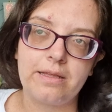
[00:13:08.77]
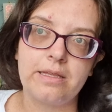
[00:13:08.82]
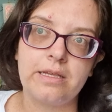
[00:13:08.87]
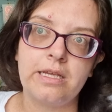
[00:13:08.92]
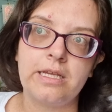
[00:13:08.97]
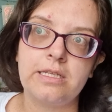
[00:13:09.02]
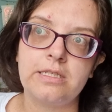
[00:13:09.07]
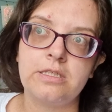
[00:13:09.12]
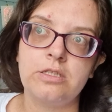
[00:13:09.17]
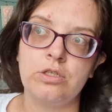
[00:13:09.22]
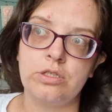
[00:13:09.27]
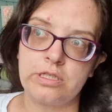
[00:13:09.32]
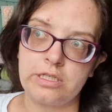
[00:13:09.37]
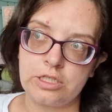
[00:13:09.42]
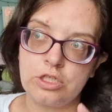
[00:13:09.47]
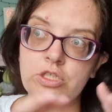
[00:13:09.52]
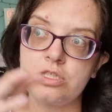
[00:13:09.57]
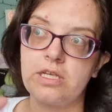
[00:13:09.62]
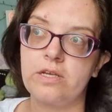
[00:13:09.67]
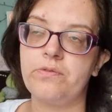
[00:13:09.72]
It
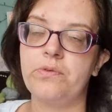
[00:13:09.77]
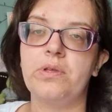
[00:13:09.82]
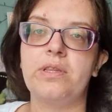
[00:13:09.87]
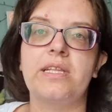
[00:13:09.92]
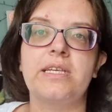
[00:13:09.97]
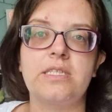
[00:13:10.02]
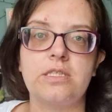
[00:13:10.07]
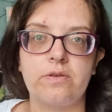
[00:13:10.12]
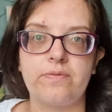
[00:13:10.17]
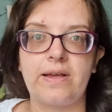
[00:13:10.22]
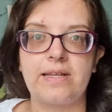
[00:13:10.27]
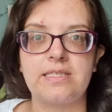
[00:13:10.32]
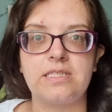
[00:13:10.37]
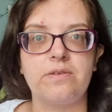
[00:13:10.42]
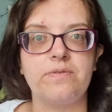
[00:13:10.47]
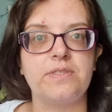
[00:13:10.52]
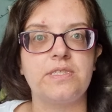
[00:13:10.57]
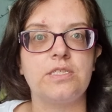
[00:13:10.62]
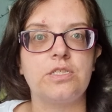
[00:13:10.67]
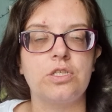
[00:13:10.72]
does give you a list of
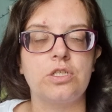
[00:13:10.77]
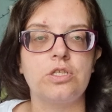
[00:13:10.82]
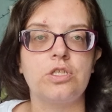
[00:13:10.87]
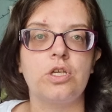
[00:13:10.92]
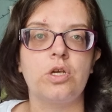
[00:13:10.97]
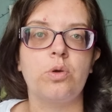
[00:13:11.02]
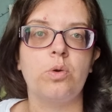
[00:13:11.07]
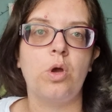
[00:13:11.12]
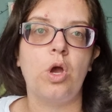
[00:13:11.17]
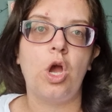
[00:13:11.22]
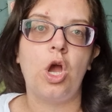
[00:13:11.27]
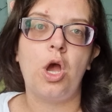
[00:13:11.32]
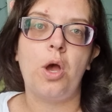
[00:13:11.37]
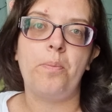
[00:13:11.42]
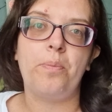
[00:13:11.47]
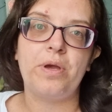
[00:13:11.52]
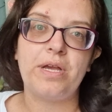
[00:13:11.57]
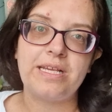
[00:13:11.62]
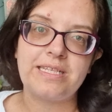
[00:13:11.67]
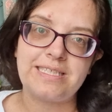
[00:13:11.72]
activities to do,
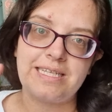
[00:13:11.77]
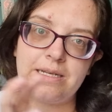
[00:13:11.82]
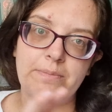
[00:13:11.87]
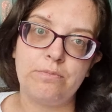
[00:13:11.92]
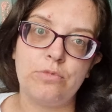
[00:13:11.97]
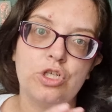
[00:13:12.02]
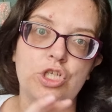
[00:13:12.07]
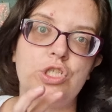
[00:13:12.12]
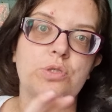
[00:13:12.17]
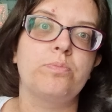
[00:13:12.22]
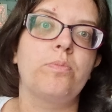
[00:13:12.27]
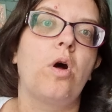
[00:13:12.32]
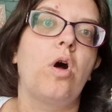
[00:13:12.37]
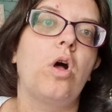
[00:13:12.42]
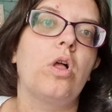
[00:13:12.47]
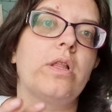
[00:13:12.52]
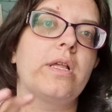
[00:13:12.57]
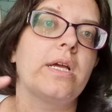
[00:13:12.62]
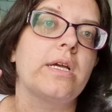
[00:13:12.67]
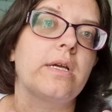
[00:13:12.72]
but it's in a much
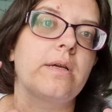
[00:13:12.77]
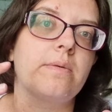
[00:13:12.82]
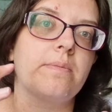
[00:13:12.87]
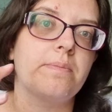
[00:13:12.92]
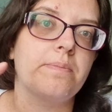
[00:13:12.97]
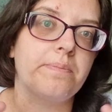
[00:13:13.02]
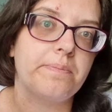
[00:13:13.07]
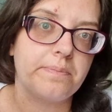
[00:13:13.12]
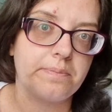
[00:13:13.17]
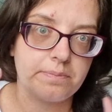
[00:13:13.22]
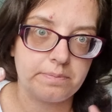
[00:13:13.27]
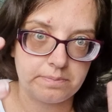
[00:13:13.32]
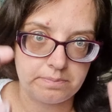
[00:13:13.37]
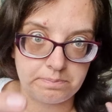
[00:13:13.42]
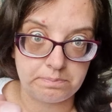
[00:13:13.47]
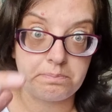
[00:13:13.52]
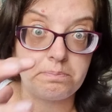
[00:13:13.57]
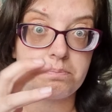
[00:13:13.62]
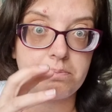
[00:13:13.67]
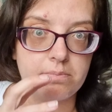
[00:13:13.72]
smaller.
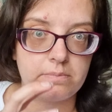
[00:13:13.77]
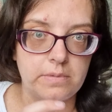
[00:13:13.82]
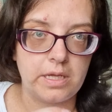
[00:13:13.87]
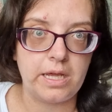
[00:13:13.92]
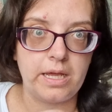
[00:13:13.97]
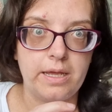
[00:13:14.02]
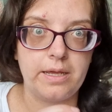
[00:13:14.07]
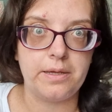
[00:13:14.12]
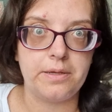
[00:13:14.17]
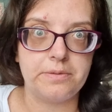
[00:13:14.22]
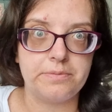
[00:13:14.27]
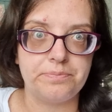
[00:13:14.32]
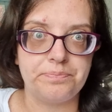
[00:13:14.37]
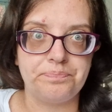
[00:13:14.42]
I